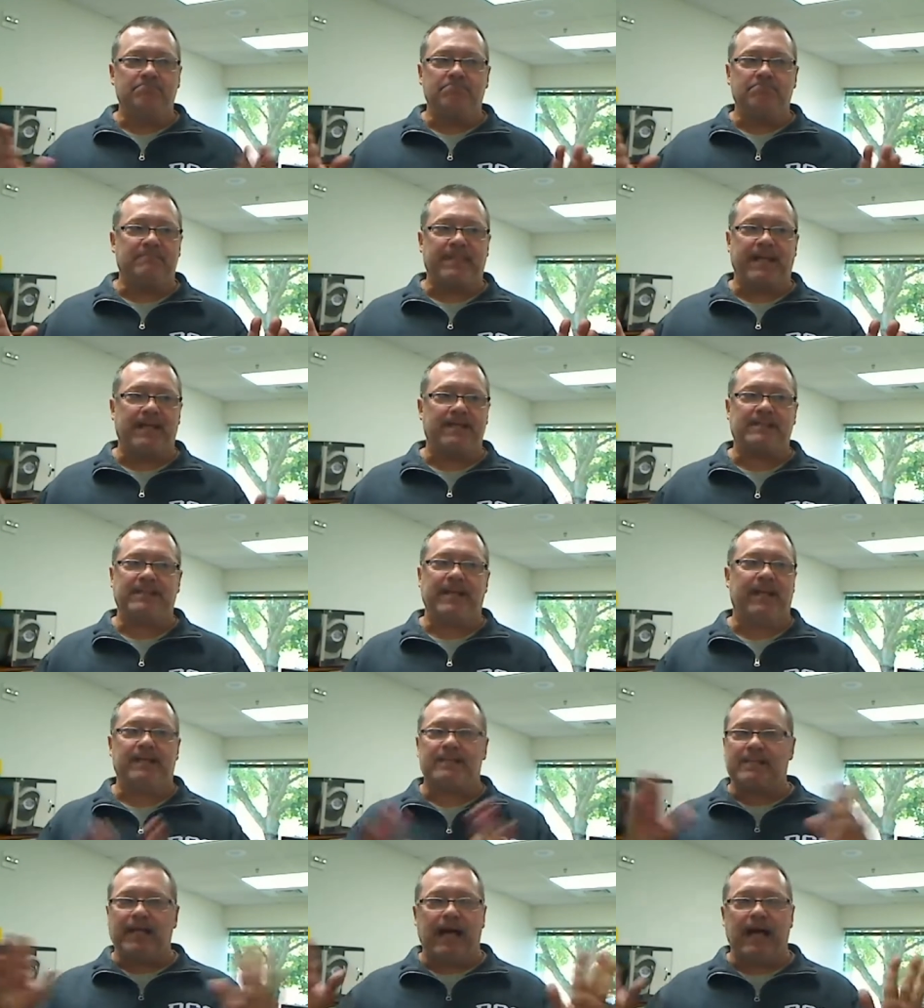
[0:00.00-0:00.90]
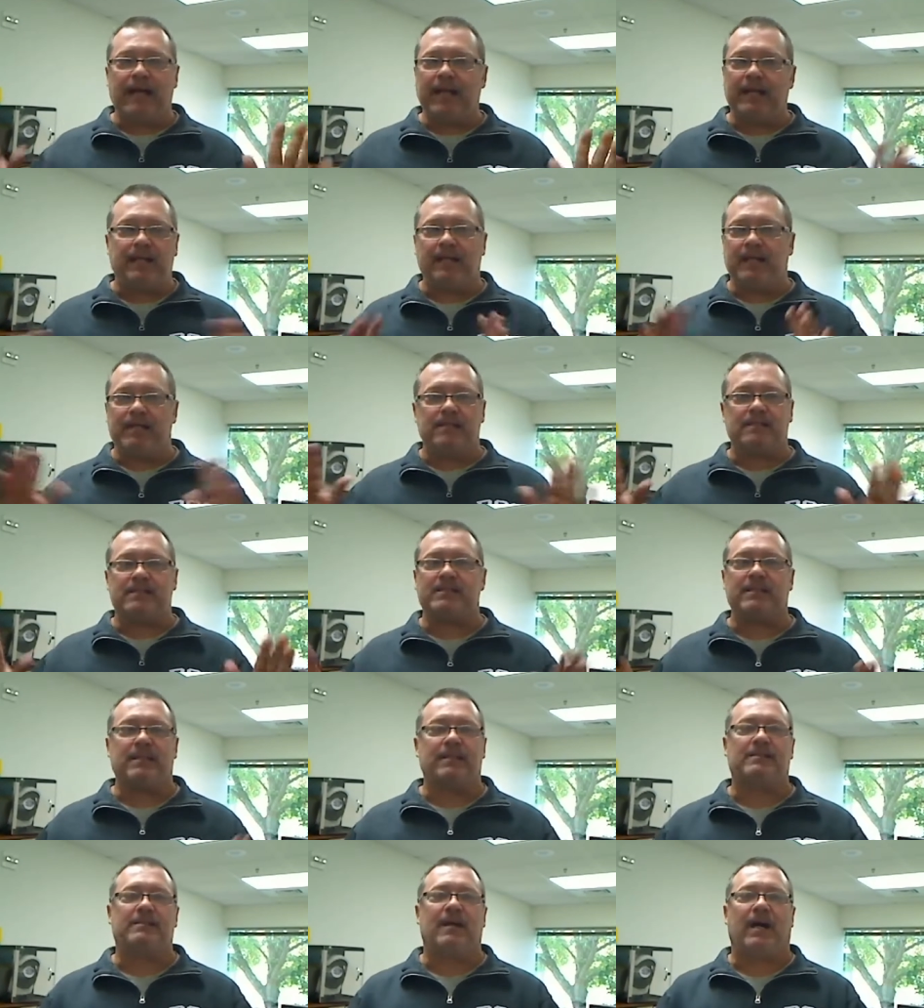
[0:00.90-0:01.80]
test anxiety
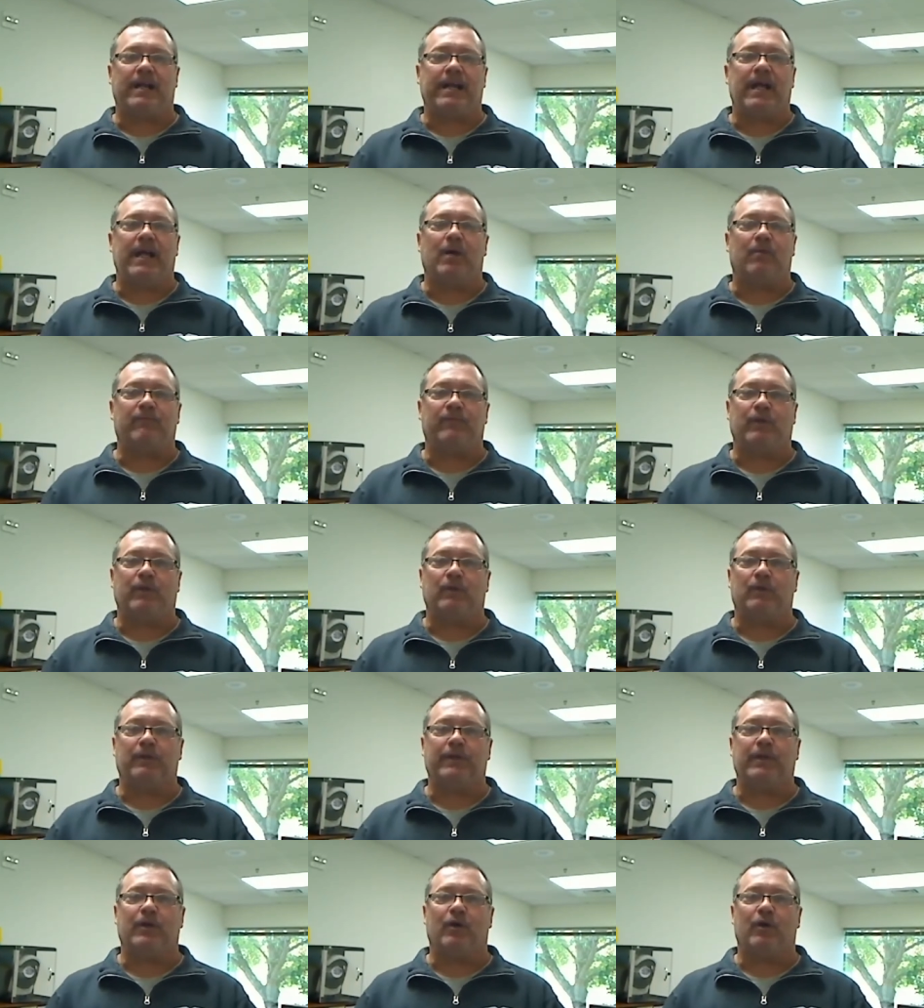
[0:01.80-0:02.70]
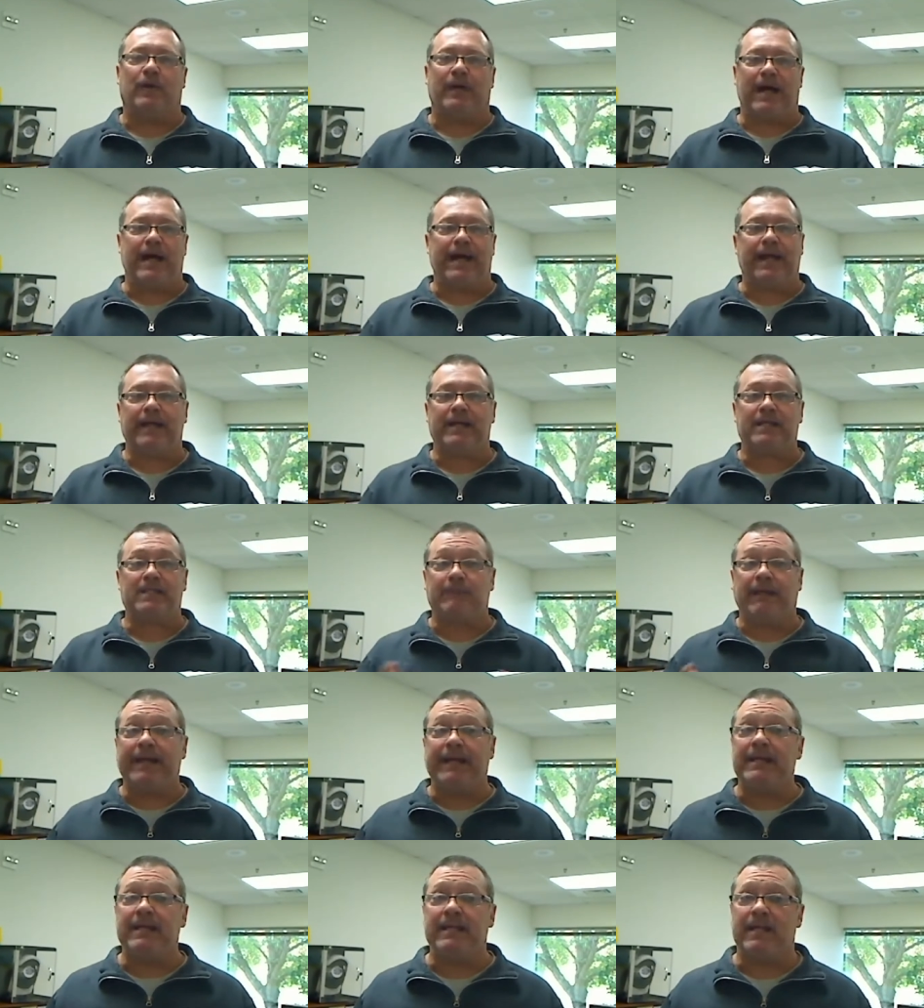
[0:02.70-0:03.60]
is not helpful. I
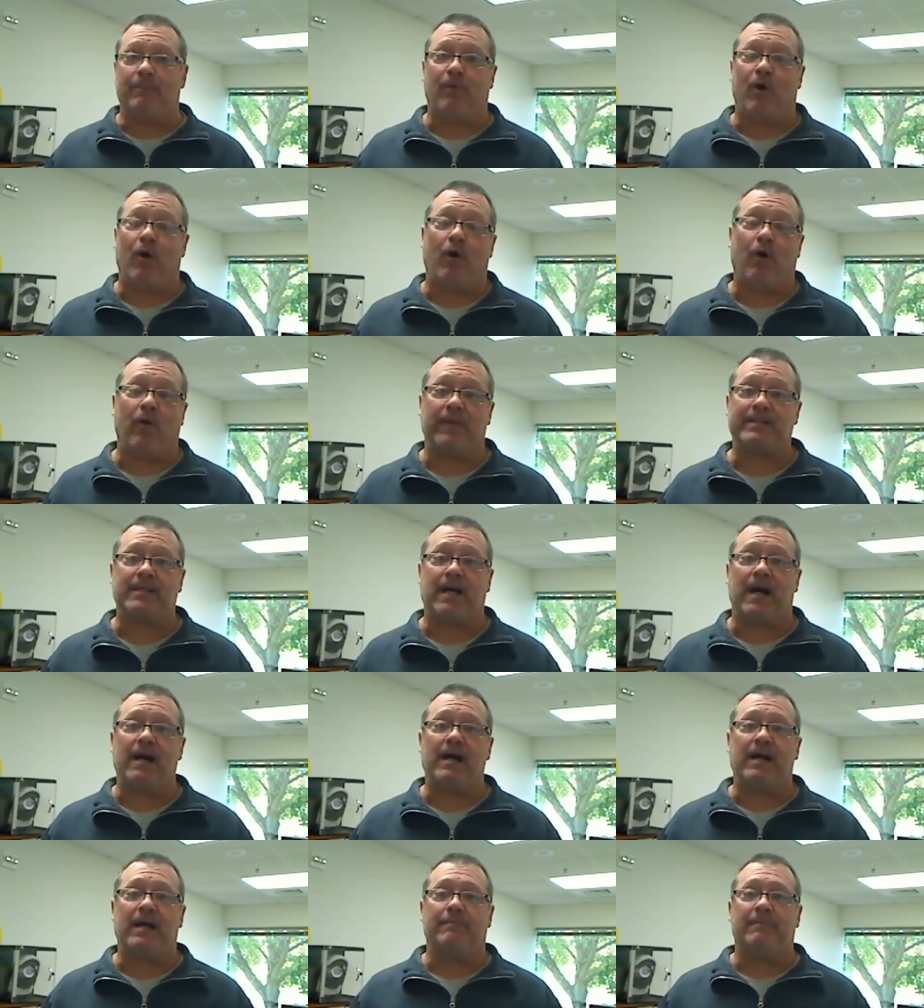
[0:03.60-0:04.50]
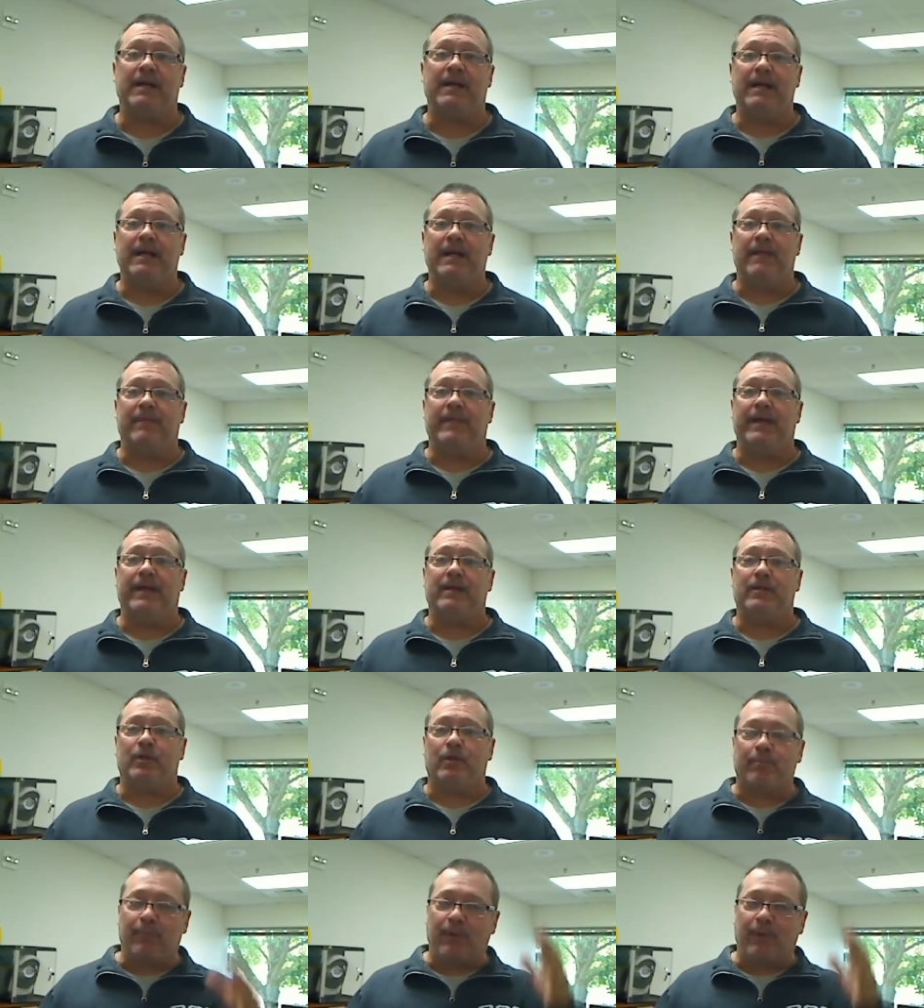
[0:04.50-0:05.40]
explain to them all the time that
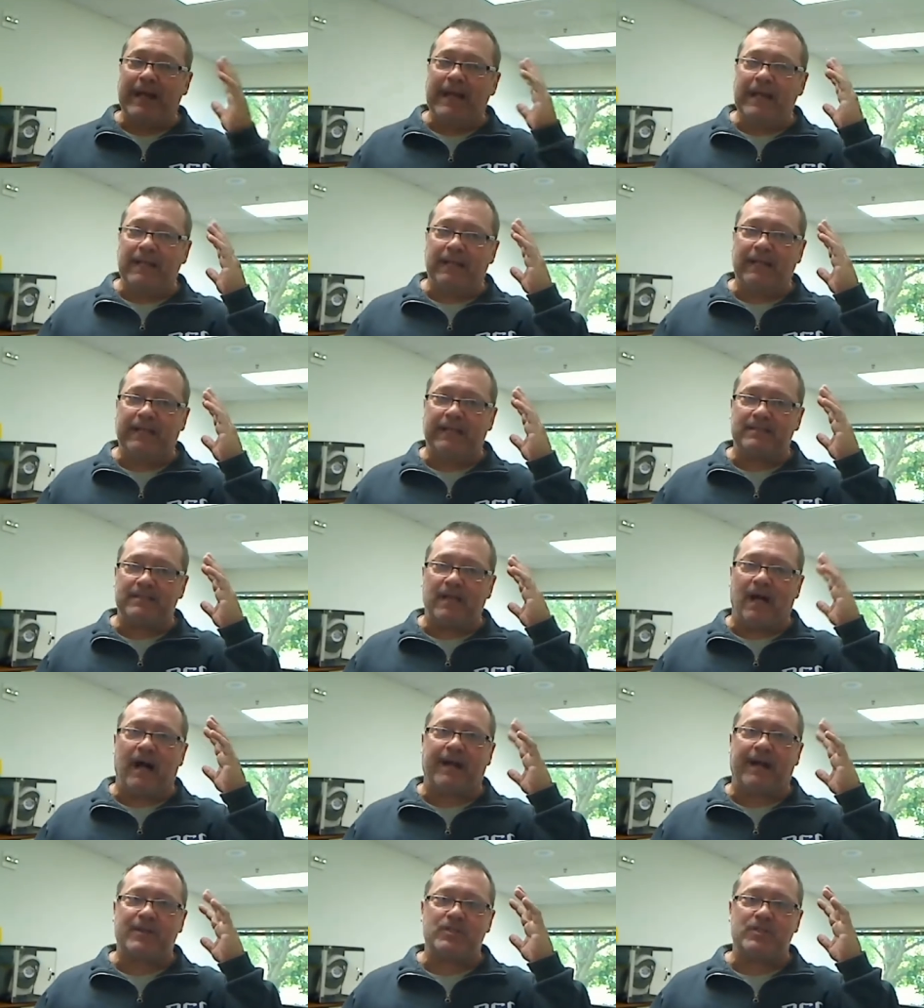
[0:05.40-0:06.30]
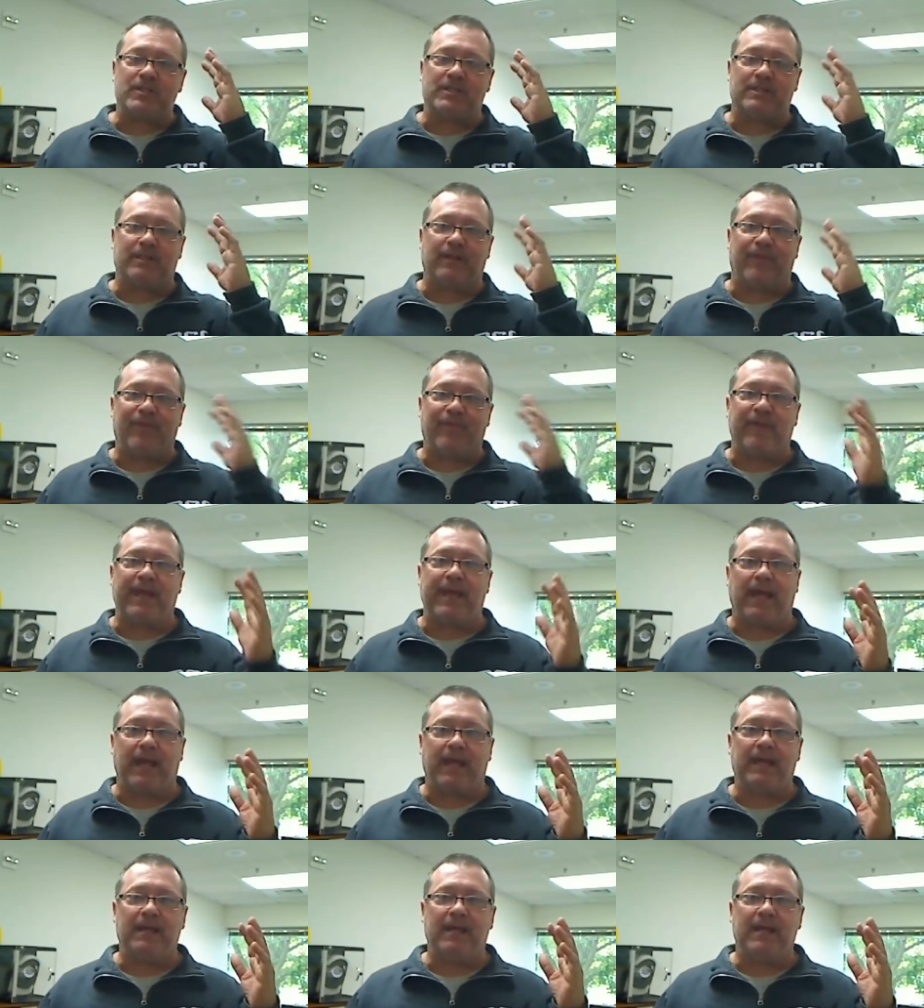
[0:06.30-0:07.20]
your brain needs oxygen to
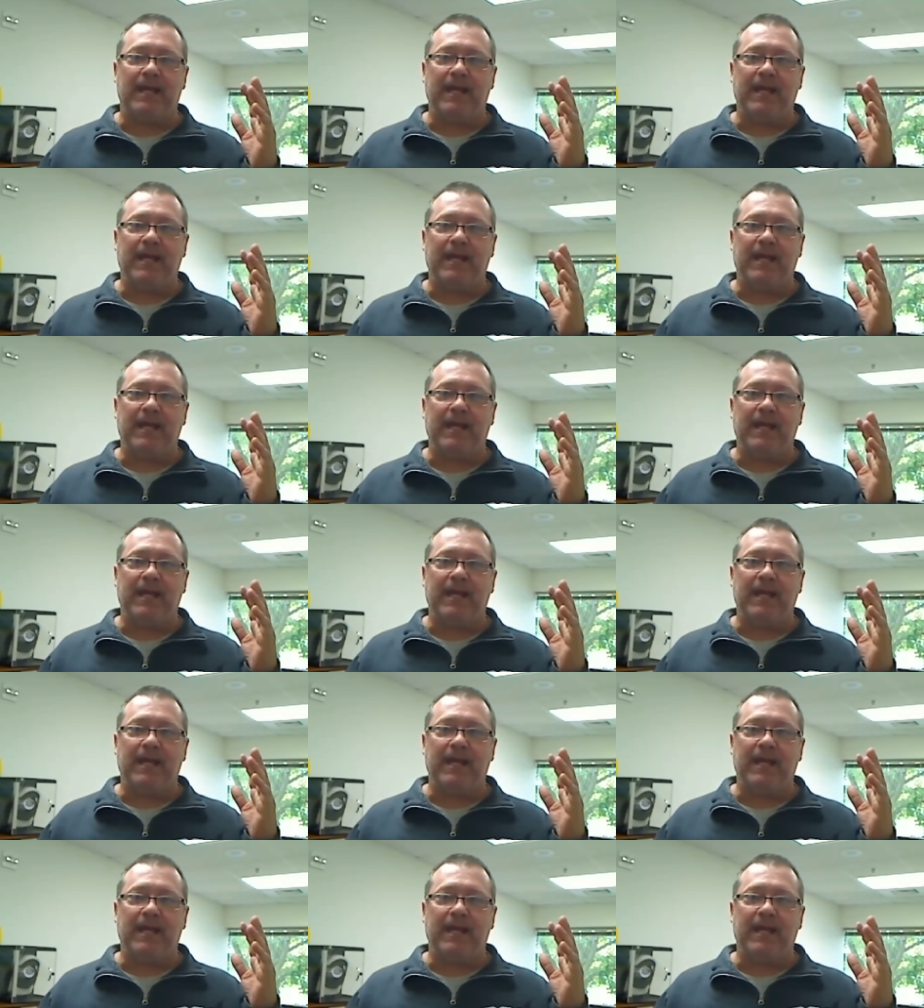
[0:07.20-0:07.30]
think.